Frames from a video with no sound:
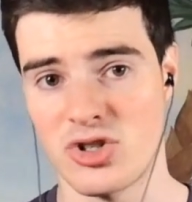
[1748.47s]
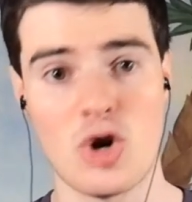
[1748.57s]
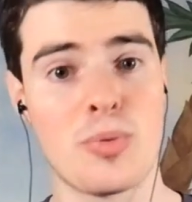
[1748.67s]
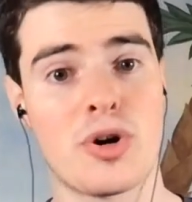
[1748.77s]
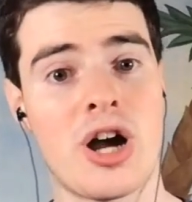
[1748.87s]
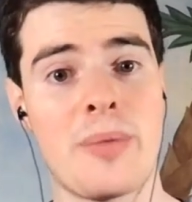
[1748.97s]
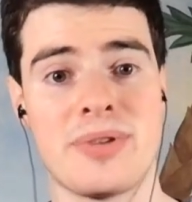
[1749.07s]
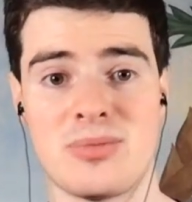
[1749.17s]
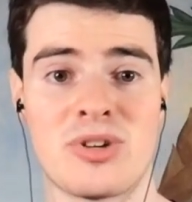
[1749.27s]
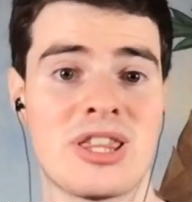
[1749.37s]
Cooper Kupp is
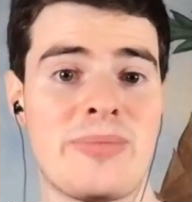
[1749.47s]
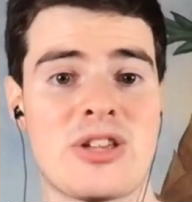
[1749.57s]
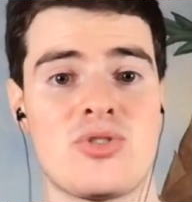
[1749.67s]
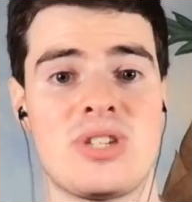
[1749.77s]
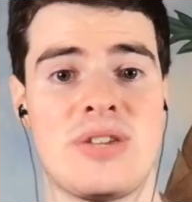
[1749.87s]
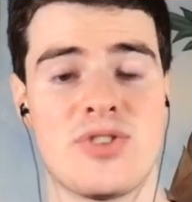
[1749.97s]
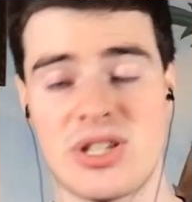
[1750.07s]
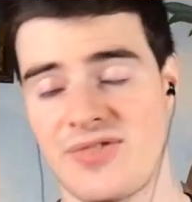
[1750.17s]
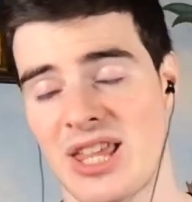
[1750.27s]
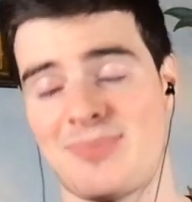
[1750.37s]
one of the best receivers, if
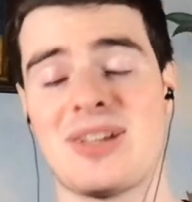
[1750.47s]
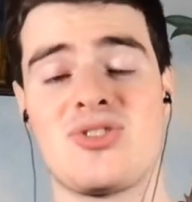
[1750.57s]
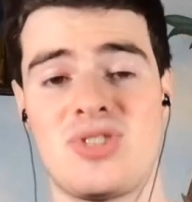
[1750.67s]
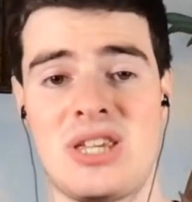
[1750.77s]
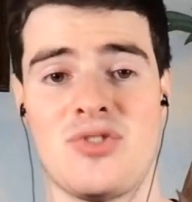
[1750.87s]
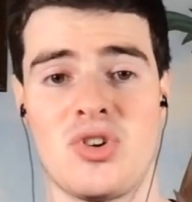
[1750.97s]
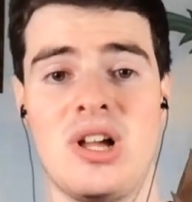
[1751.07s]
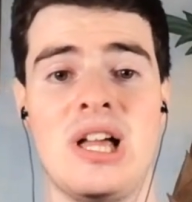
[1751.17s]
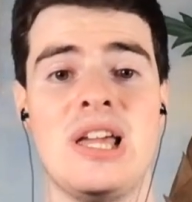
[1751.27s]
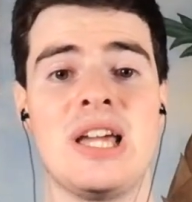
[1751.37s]
not the best receiver
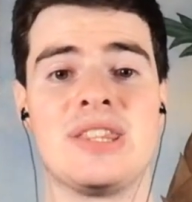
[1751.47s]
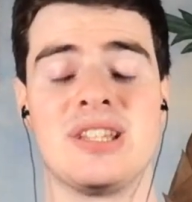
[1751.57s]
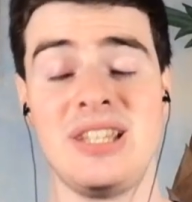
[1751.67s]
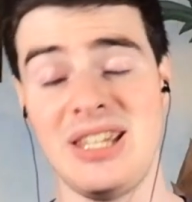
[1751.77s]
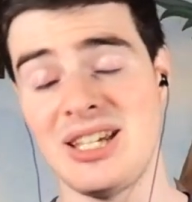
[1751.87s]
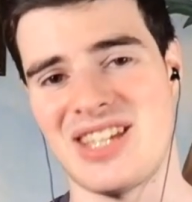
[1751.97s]
in the league.